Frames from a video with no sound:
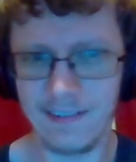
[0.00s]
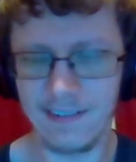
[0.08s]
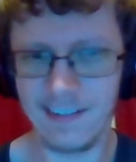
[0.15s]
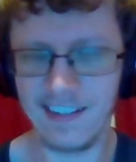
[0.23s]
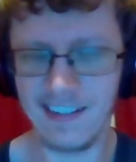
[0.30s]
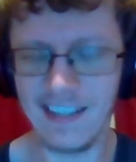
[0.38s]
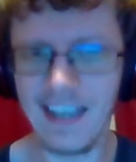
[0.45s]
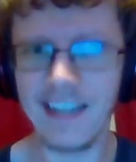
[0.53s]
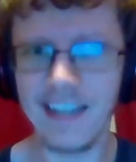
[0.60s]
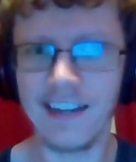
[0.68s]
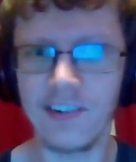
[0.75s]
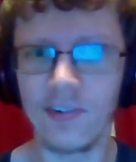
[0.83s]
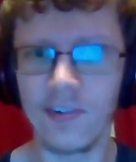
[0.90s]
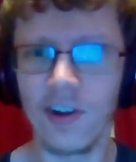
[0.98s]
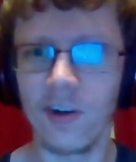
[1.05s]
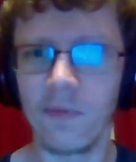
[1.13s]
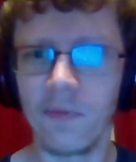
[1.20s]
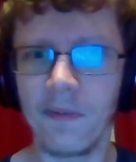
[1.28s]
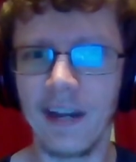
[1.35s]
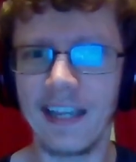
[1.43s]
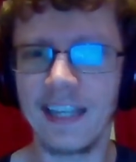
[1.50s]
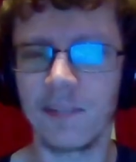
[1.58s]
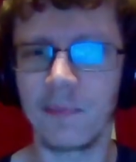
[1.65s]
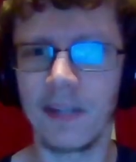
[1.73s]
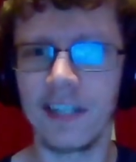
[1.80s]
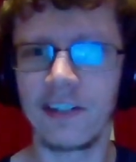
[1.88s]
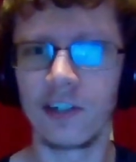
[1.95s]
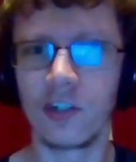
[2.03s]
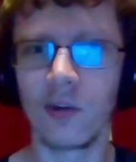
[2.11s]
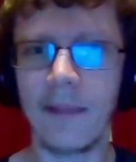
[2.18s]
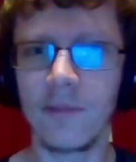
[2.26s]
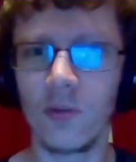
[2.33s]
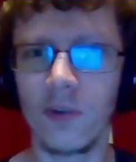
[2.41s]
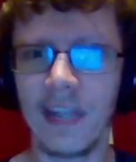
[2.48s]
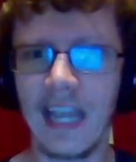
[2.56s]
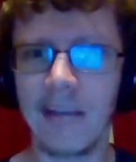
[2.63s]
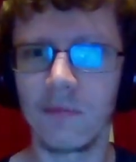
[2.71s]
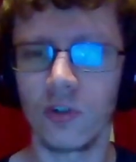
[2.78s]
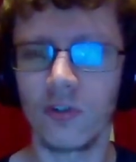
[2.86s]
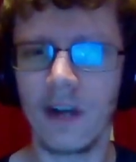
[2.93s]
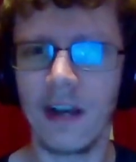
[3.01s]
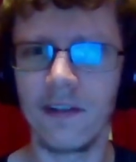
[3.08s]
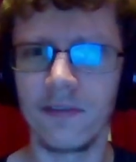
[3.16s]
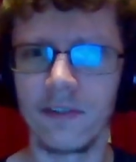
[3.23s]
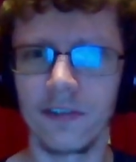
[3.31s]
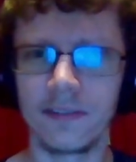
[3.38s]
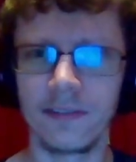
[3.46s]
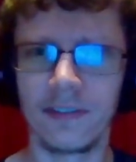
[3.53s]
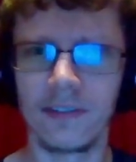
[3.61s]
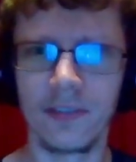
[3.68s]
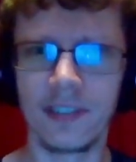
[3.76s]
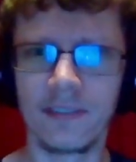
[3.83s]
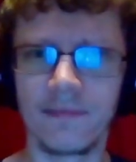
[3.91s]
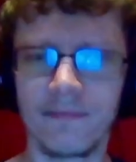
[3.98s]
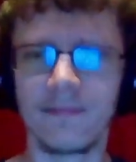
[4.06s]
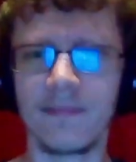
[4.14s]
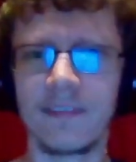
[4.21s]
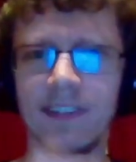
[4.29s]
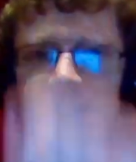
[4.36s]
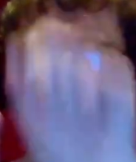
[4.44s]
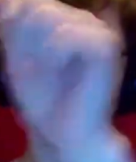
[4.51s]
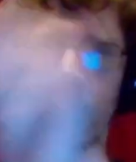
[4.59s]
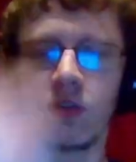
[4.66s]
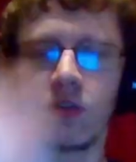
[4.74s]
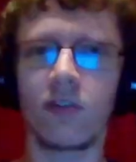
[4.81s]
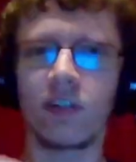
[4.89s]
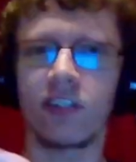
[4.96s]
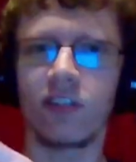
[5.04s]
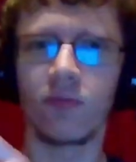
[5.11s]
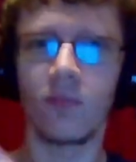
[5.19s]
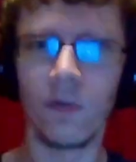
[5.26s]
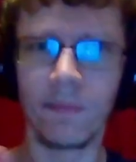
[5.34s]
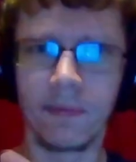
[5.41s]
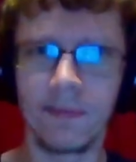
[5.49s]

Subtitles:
Yang, I don't know. I guess Blake could grab you a Gamble Shroud, or you could go across the rope?